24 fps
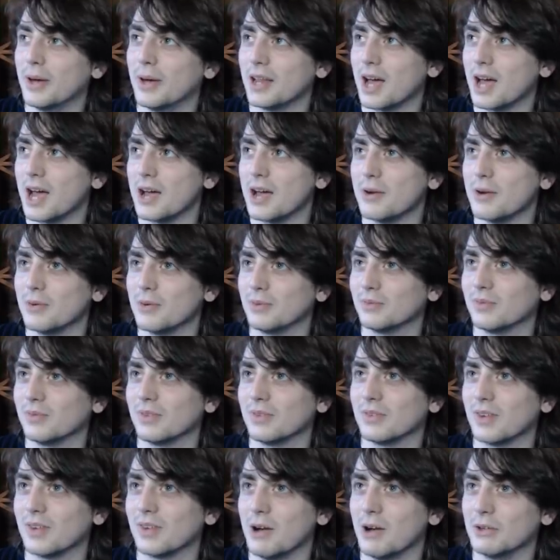But I
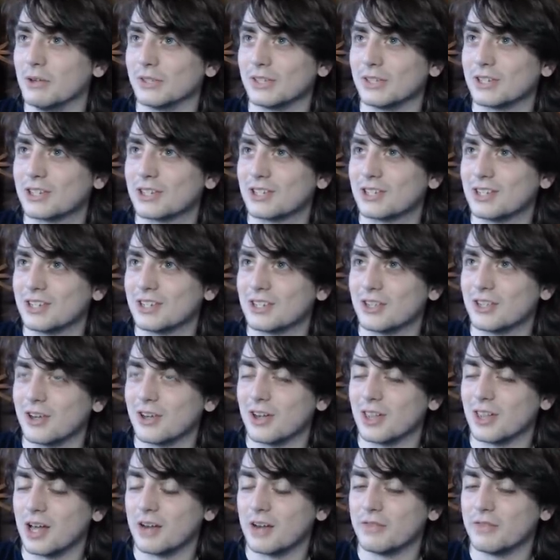was listening to
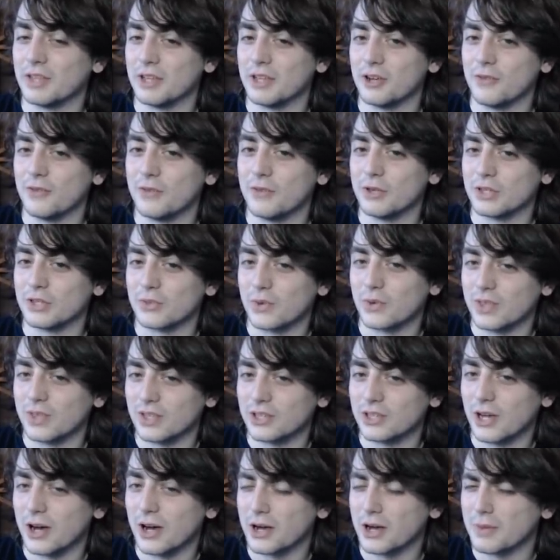a lot of the interviews where
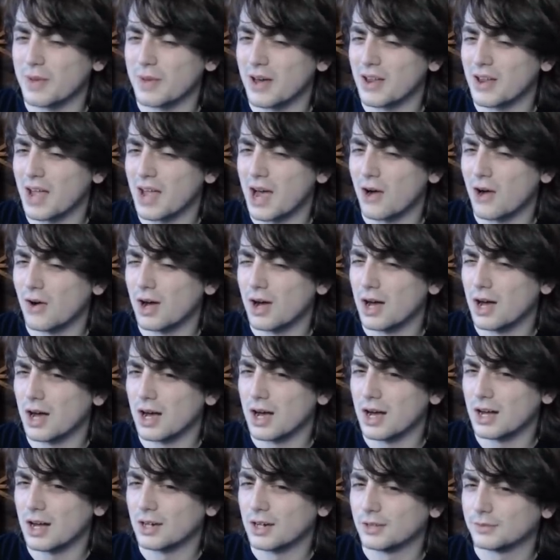they talk about
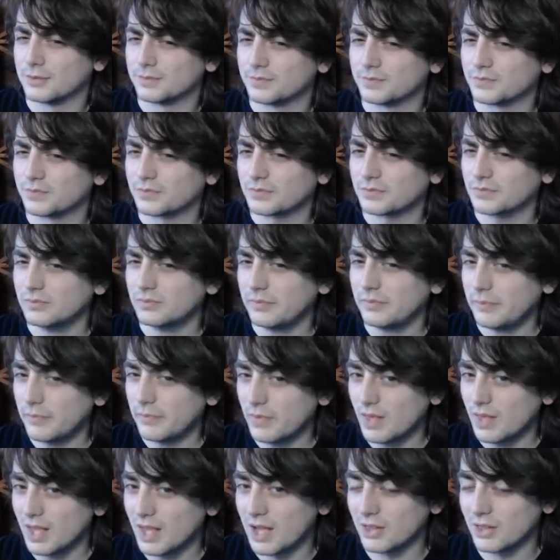how
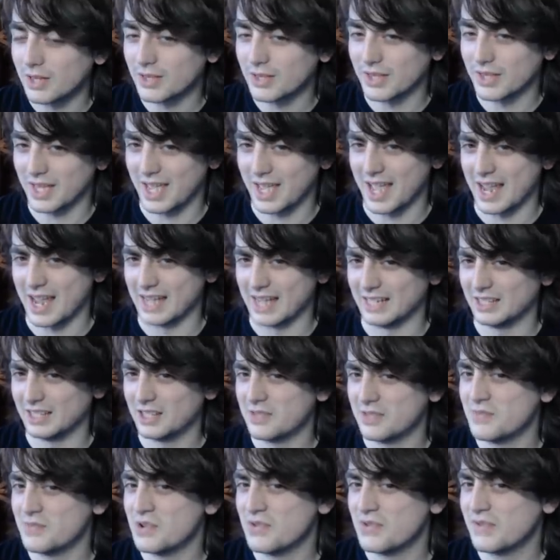like they
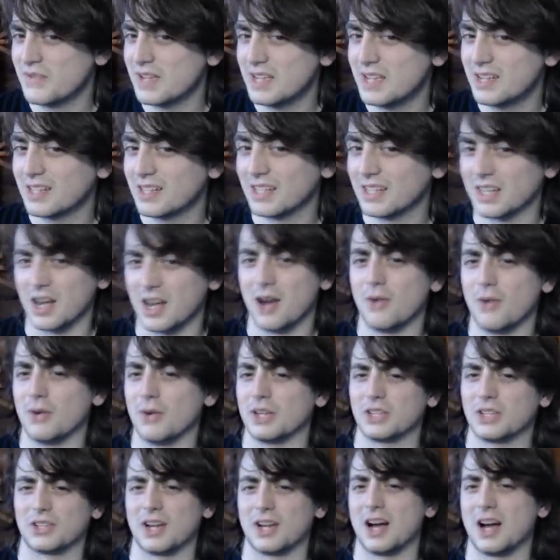hated the movie. Like, oh,
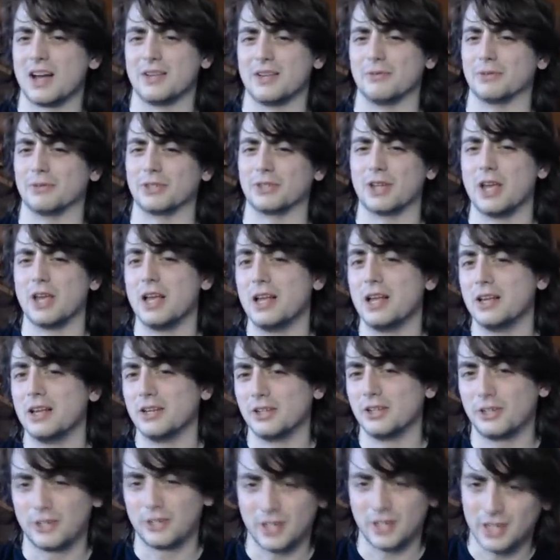we saw it and it was
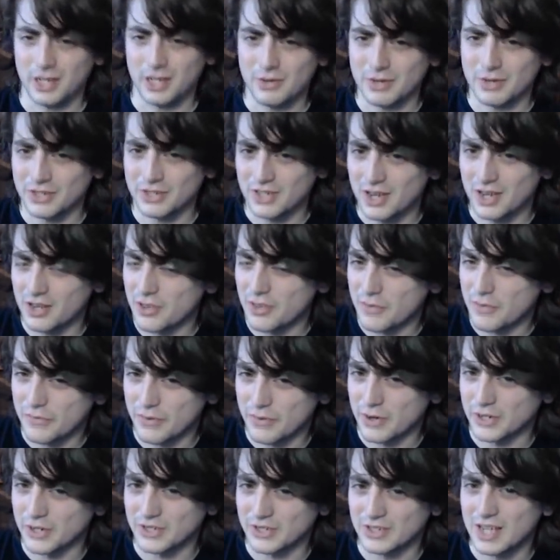shitty. We saw it on the
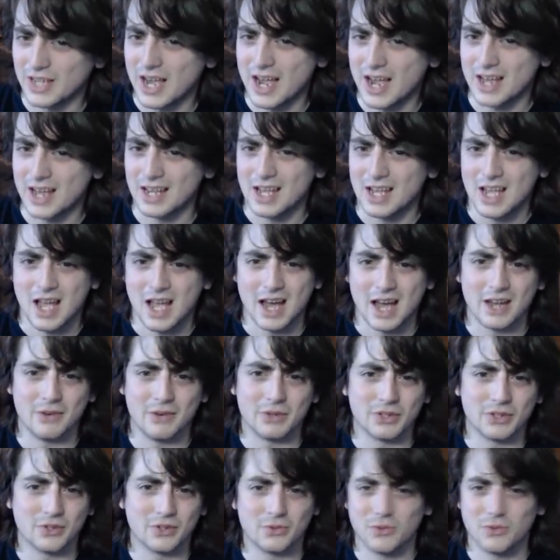first night and it
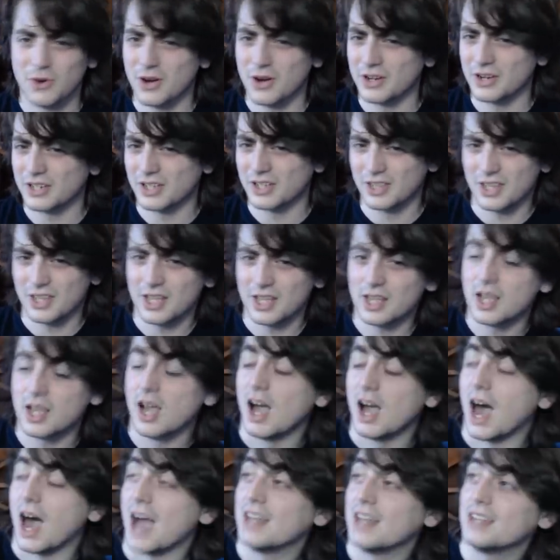was the worst
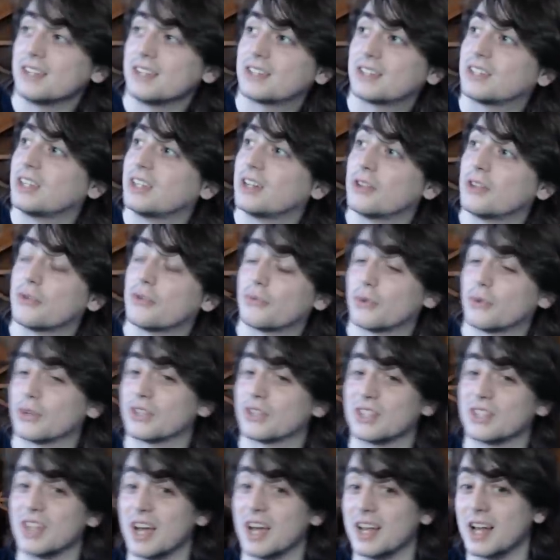thing. I didn't see it on the
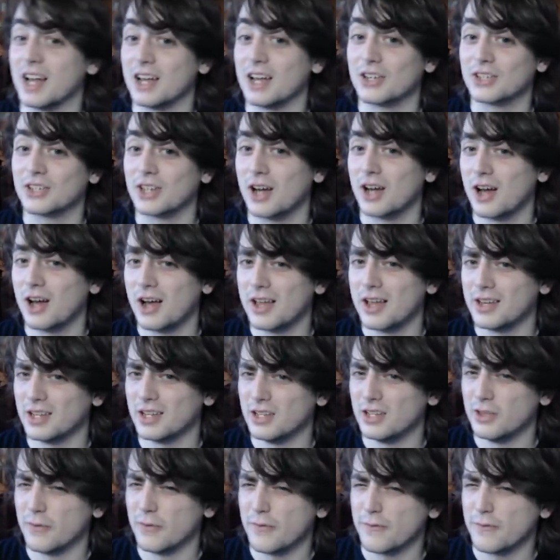first night. I saw it
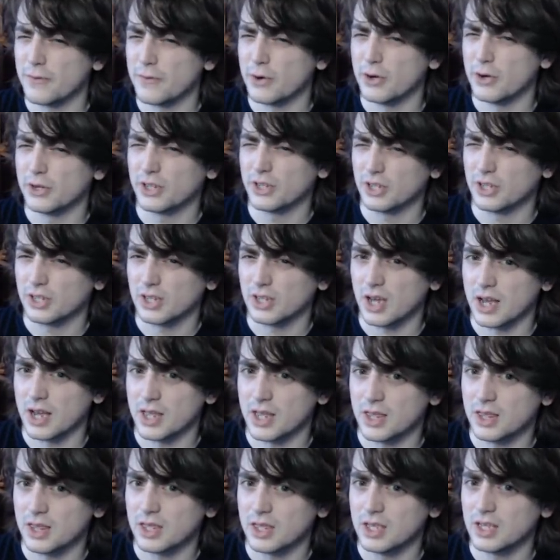in the first,
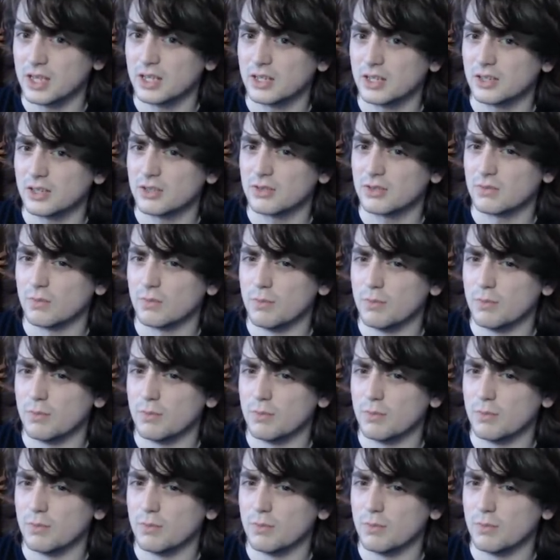I think,